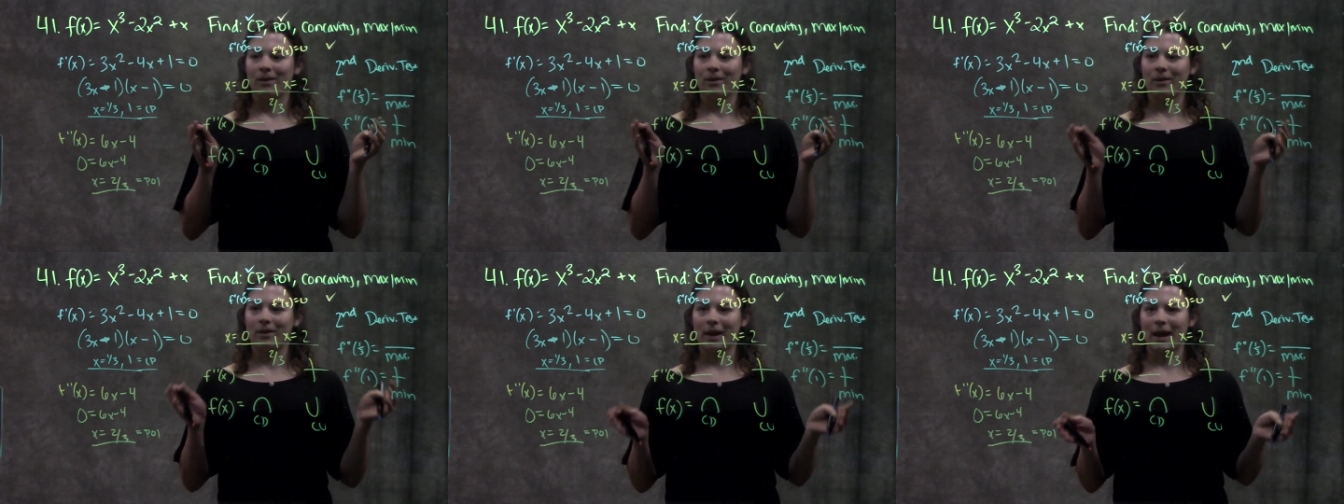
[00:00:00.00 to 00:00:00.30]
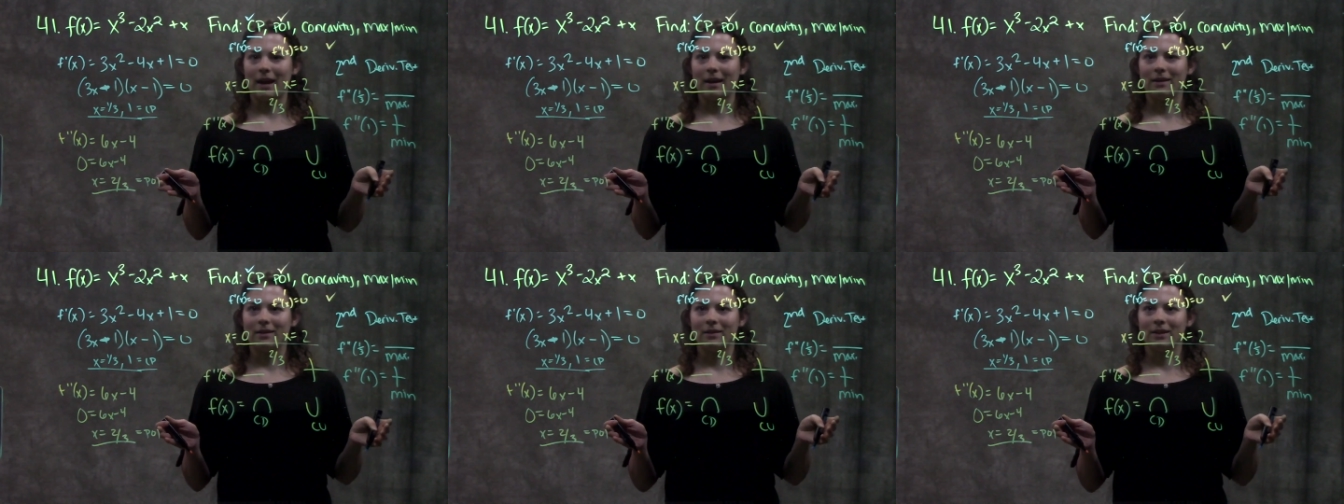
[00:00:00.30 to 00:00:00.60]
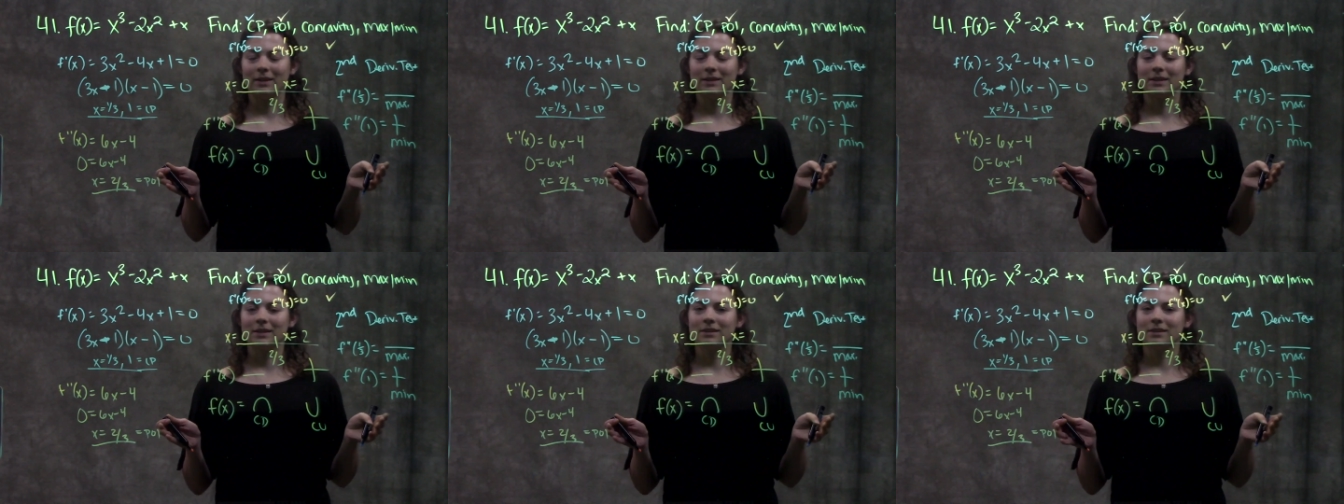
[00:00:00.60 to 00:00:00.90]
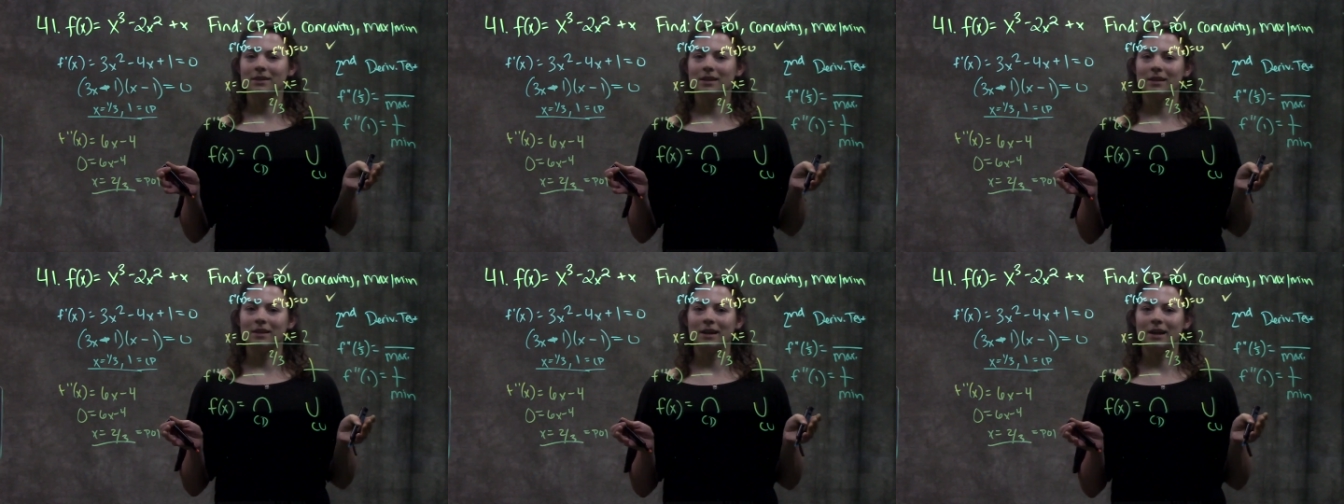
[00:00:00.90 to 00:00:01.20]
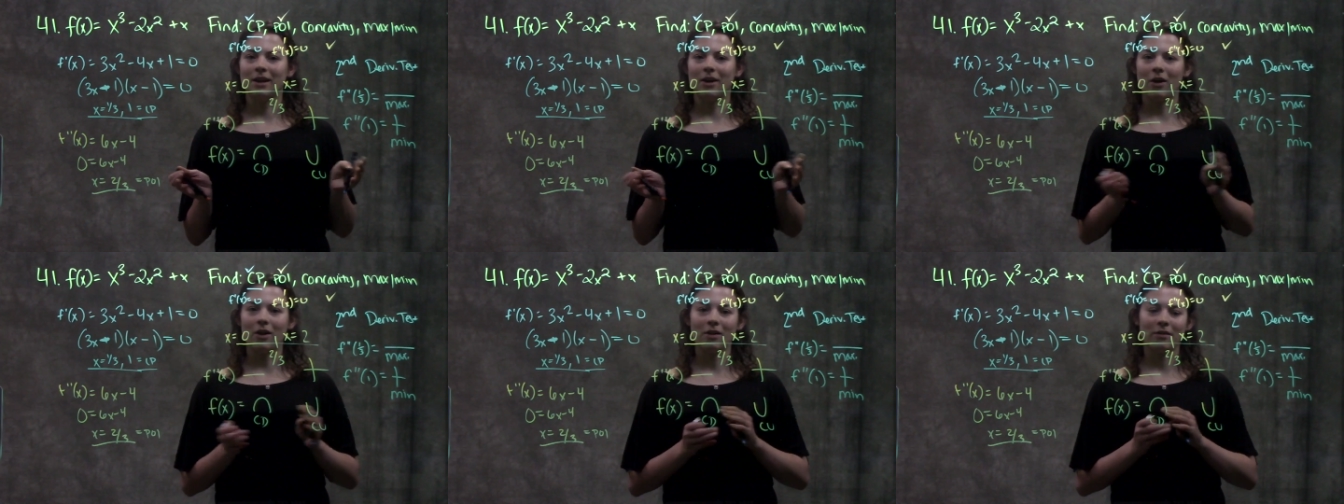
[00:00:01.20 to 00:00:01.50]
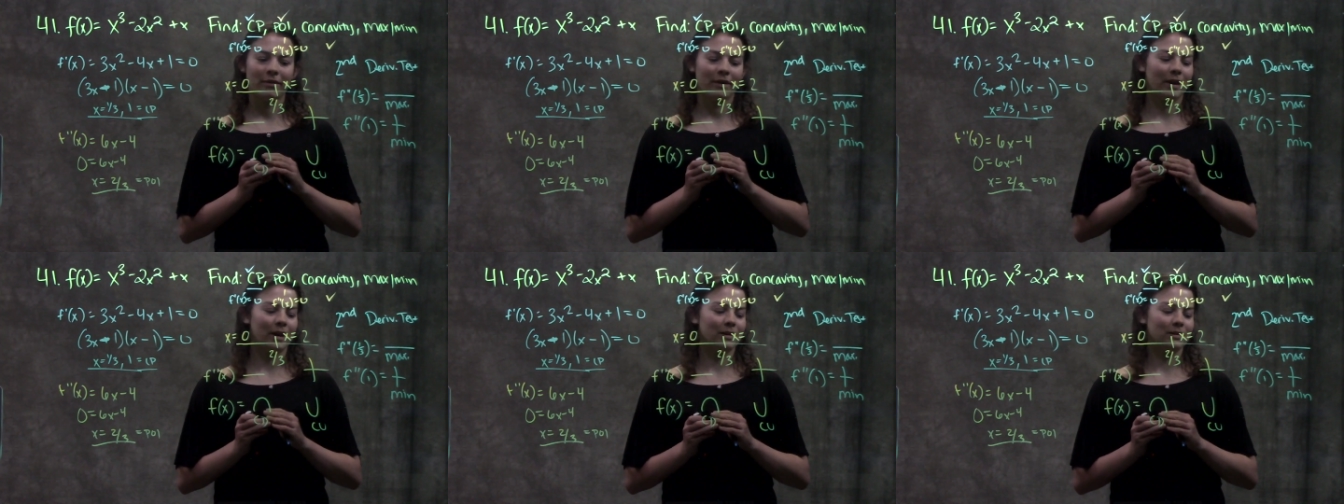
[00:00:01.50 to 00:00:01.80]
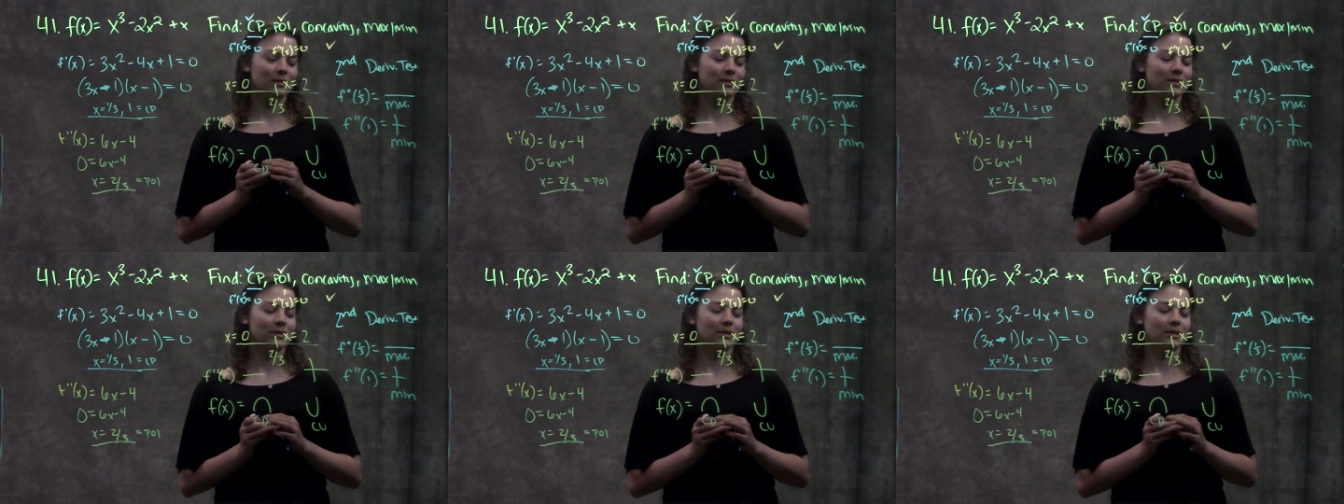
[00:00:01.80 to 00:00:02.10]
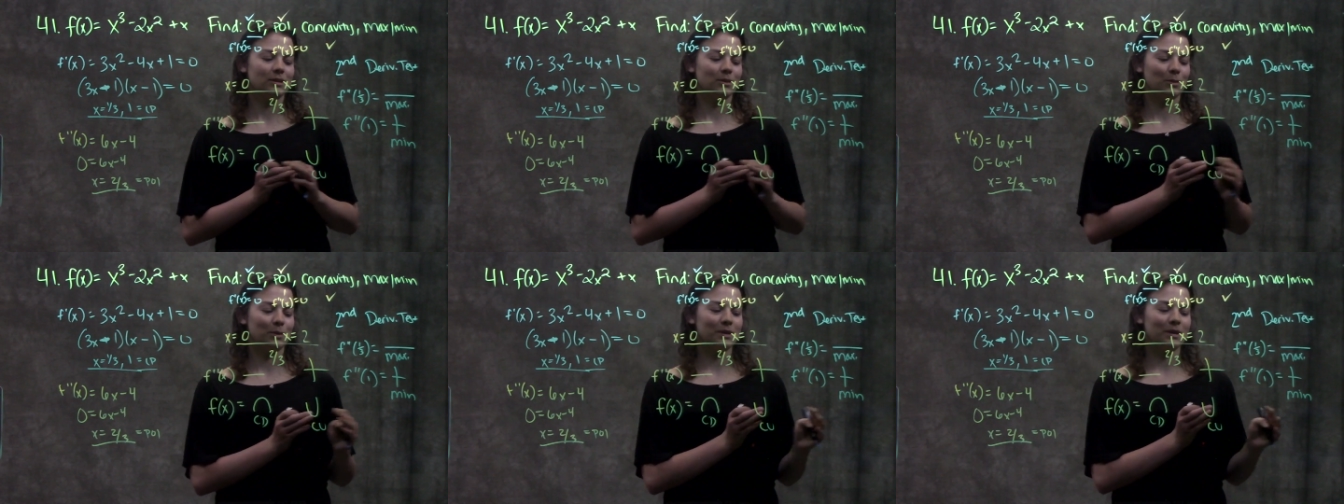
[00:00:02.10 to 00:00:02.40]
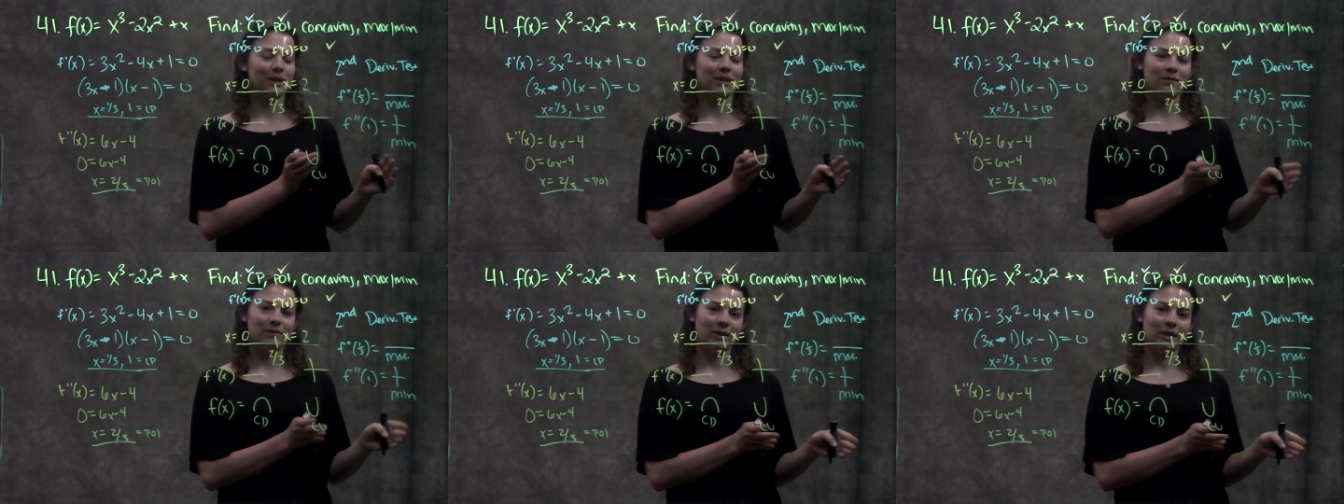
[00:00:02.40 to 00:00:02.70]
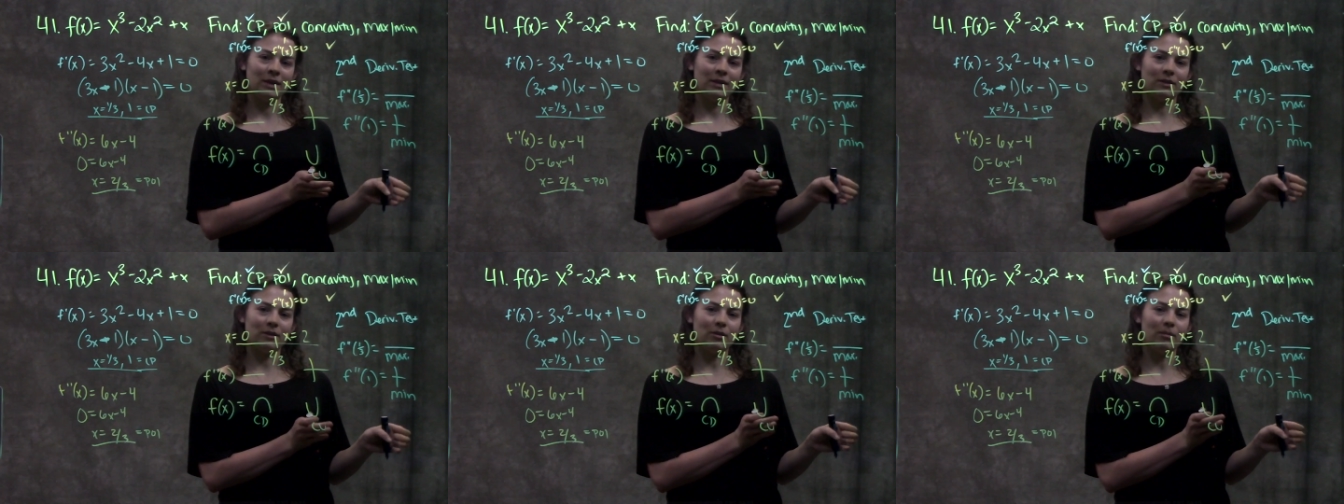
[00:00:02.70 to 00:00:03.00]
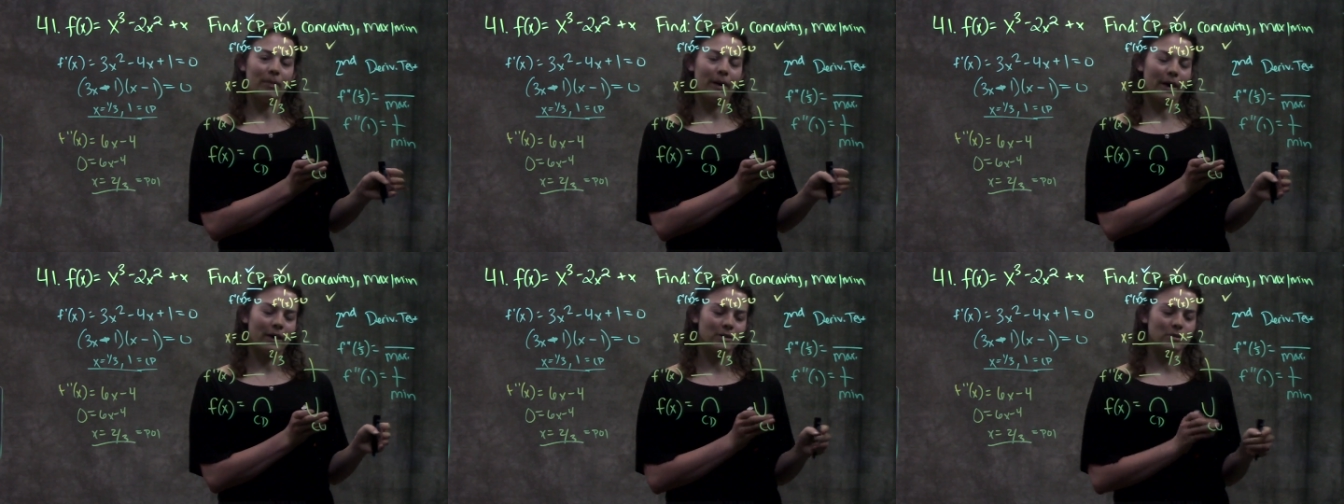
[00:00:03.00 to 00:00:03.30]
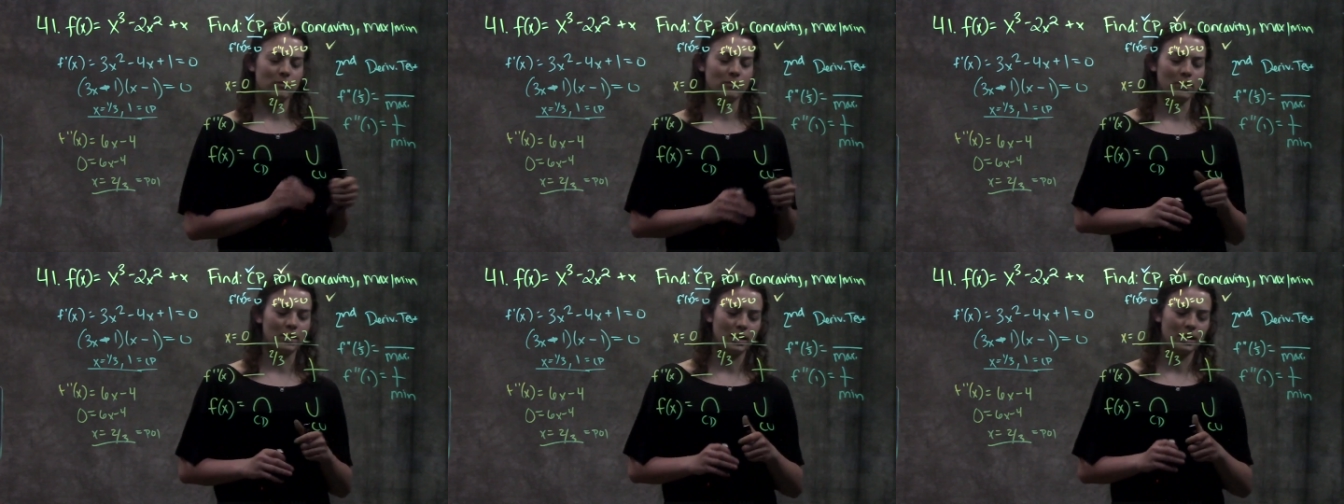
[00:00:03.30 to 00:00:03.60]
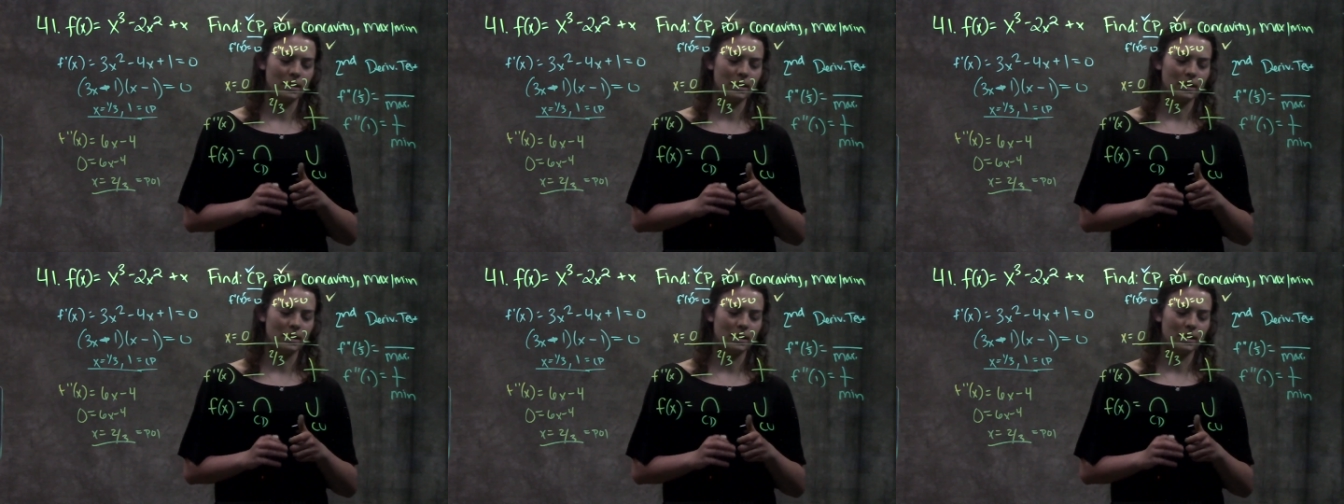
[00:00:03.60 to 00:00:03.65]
Okay, let's consolidate all of our answers into one convenient little box over